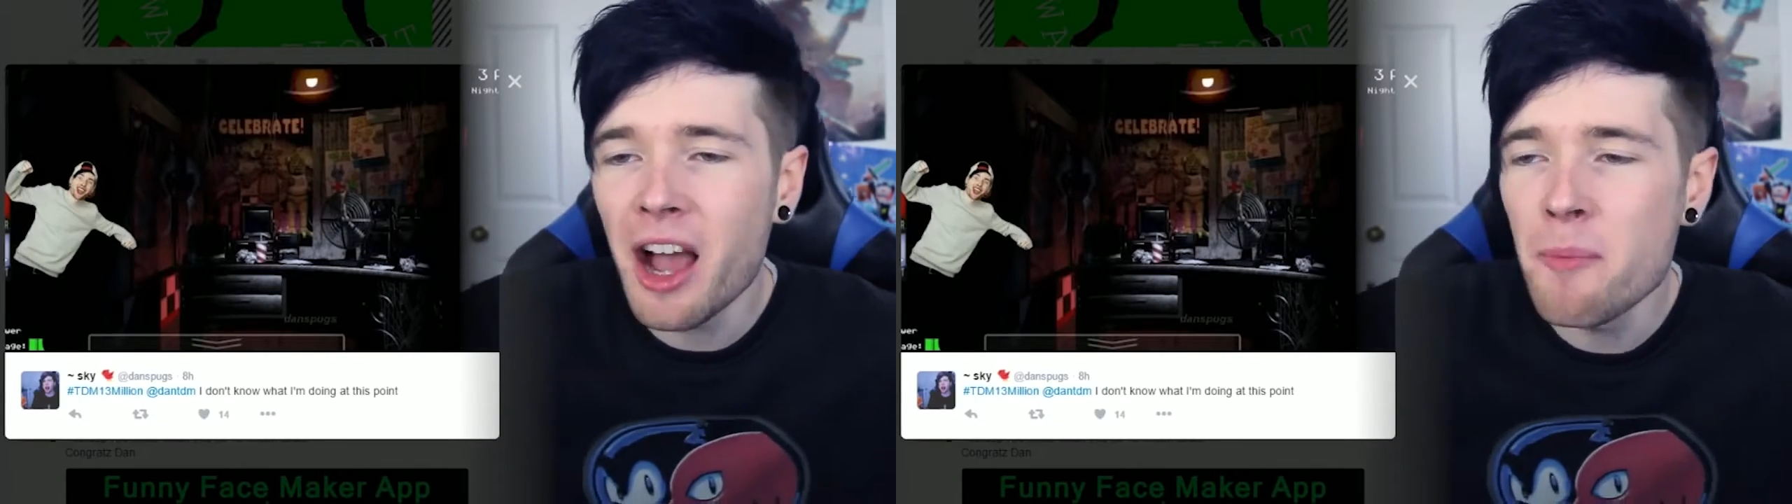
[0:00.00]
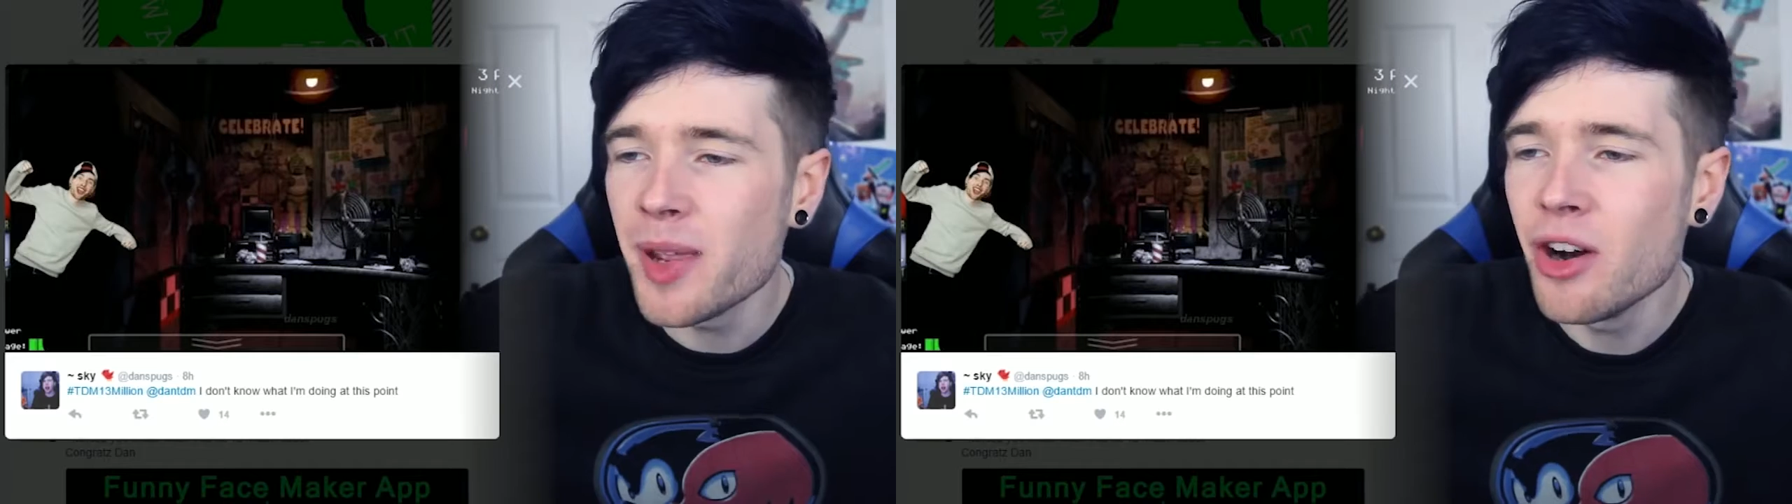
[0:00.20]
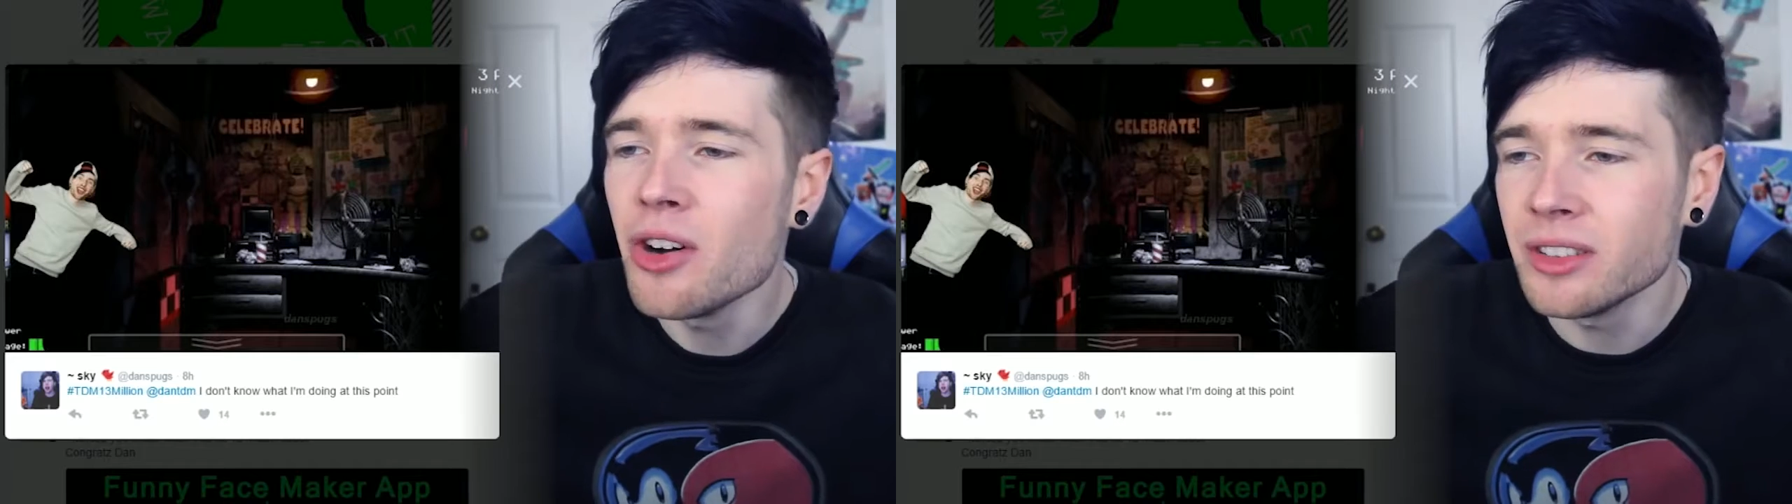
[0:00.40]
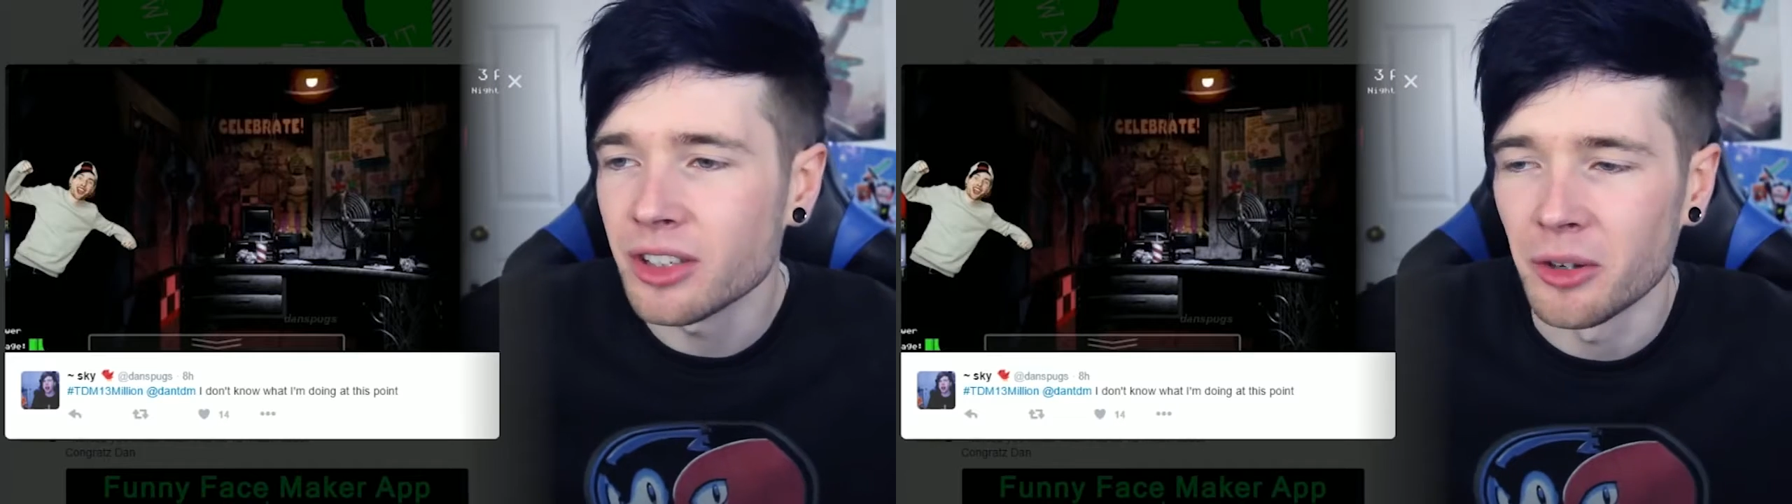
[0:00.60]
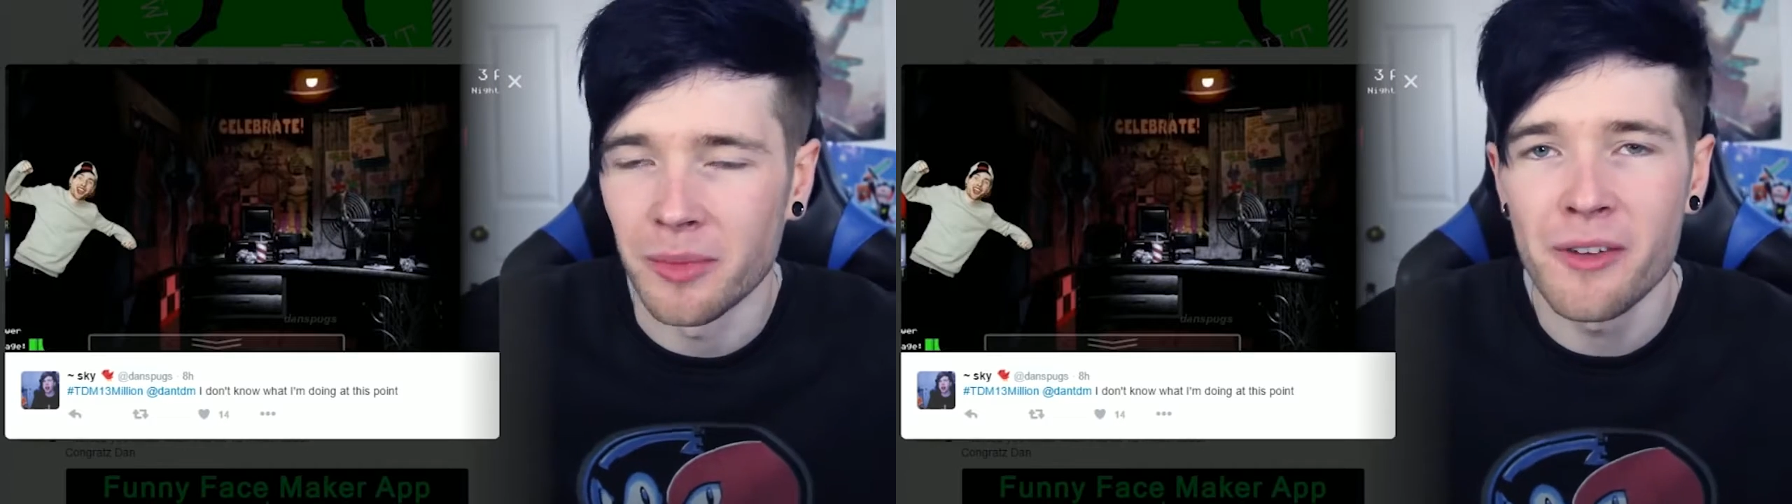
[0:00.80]
that would be
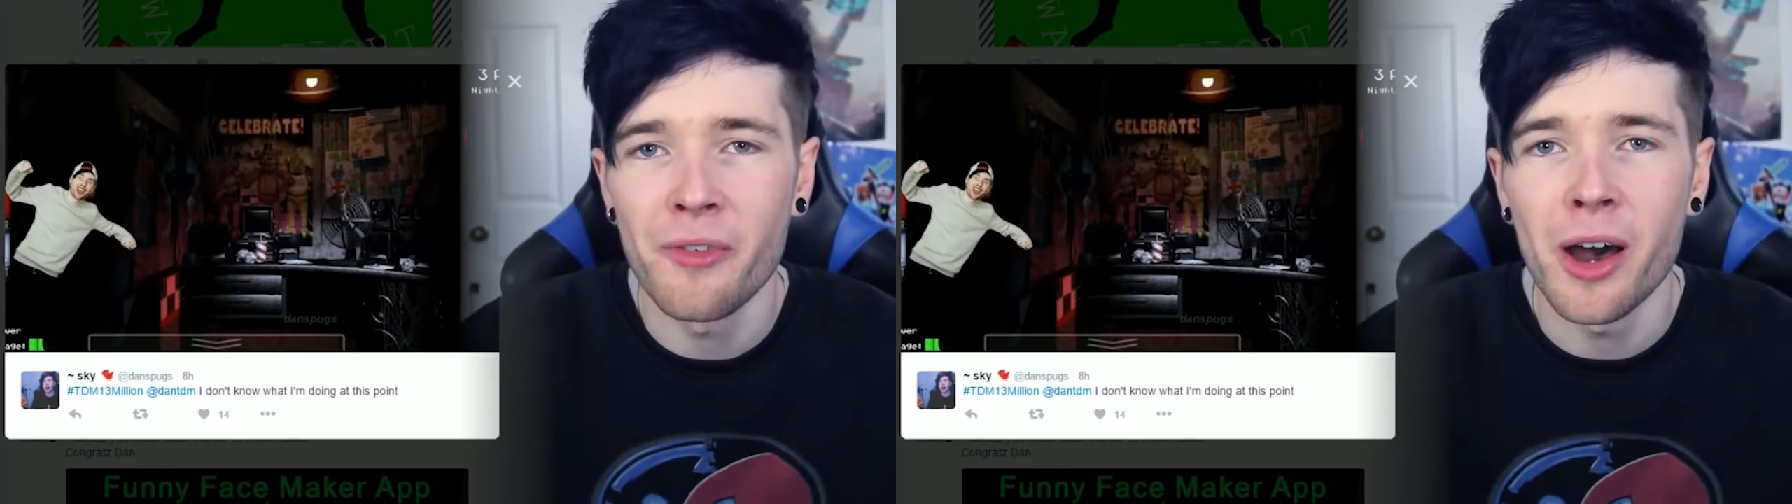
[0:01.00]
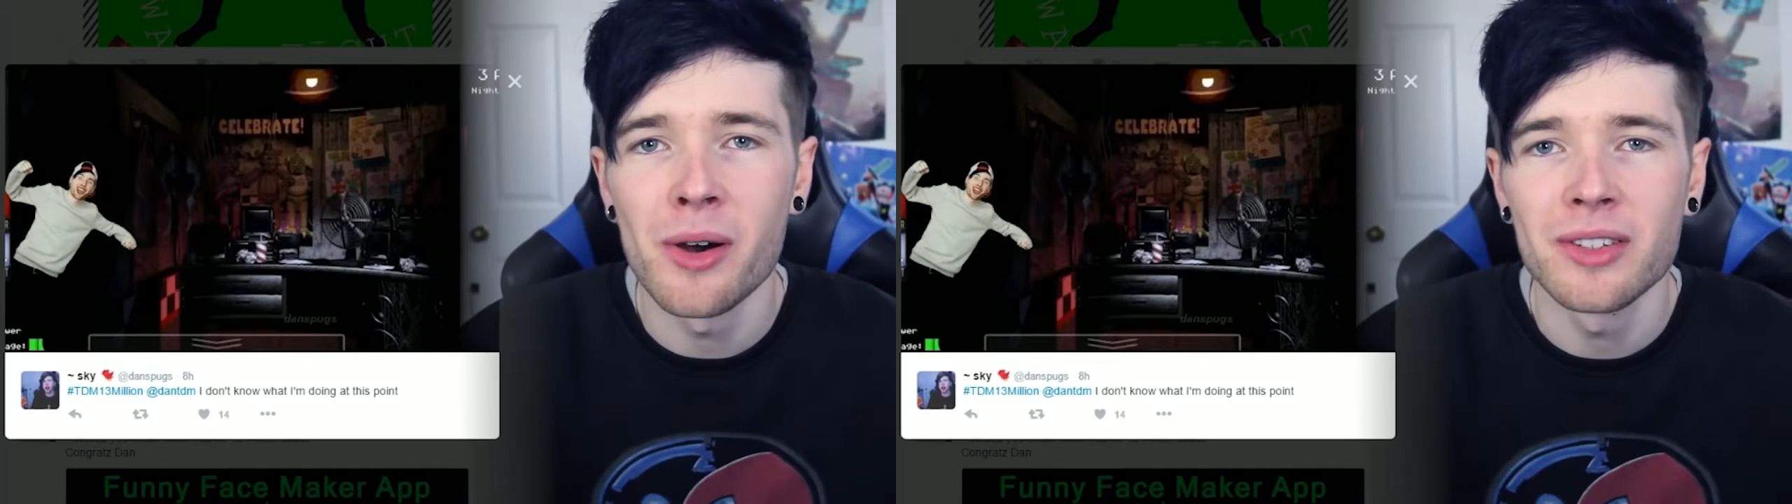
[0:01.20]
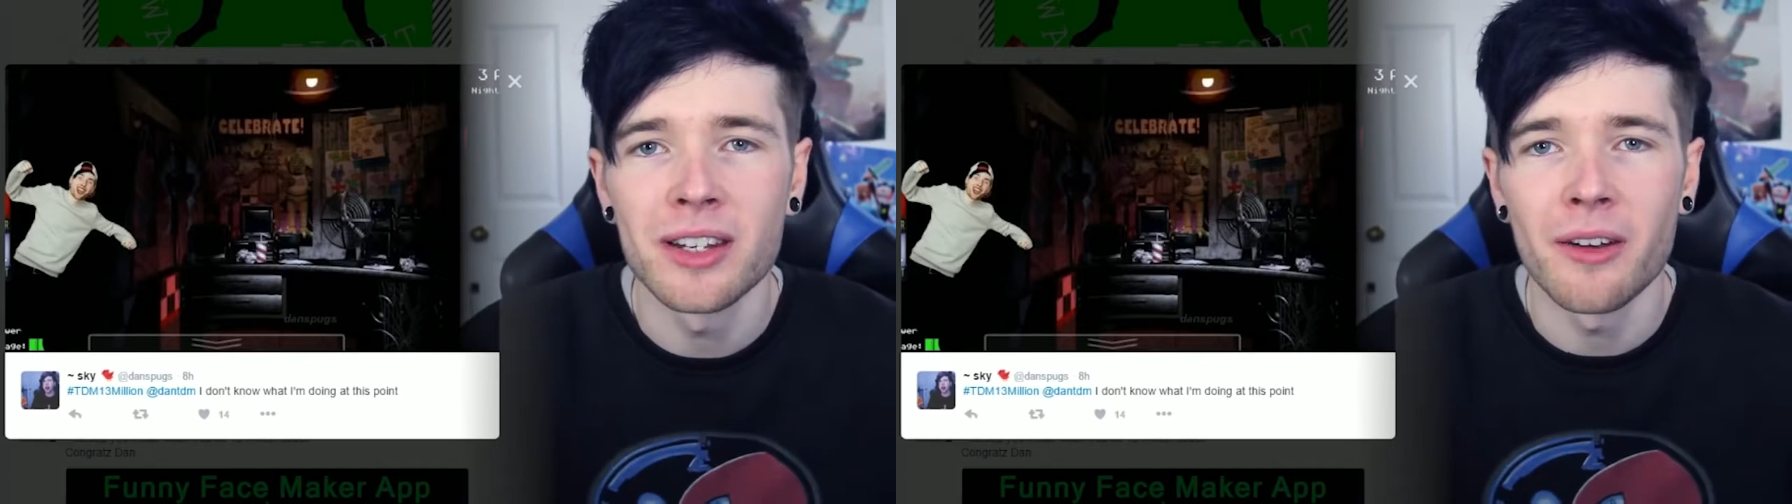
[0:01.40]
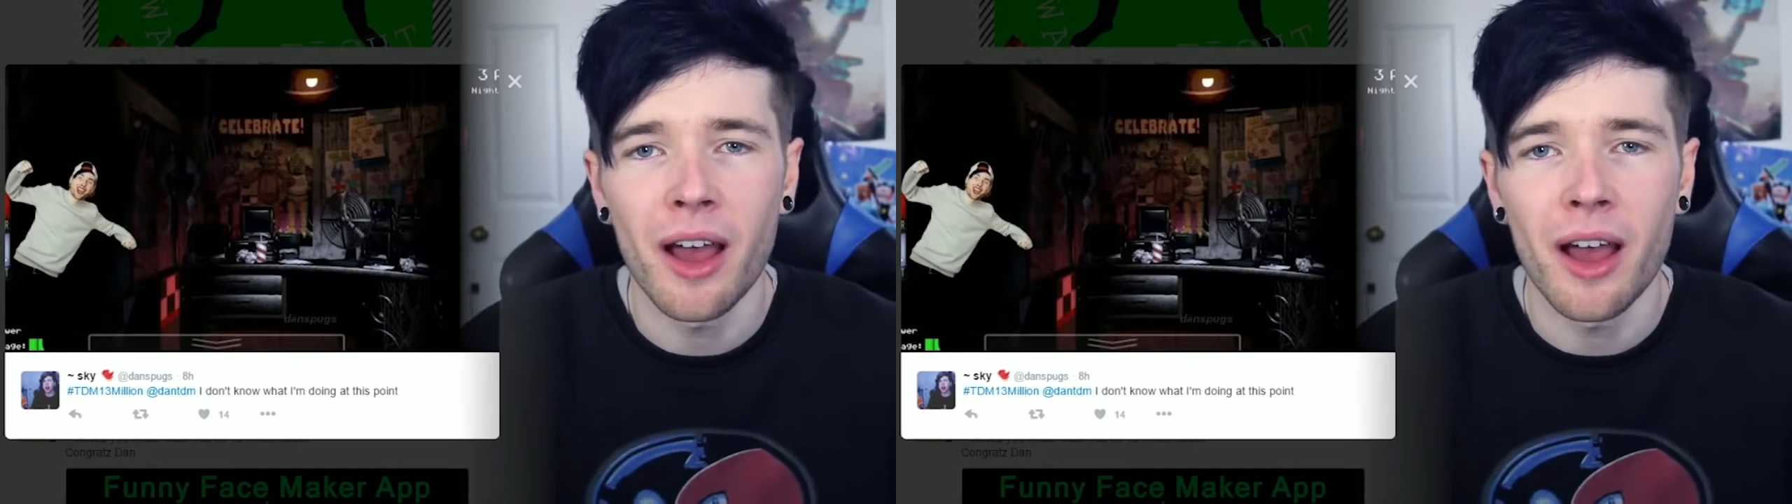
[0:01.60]
awesome if I was in a,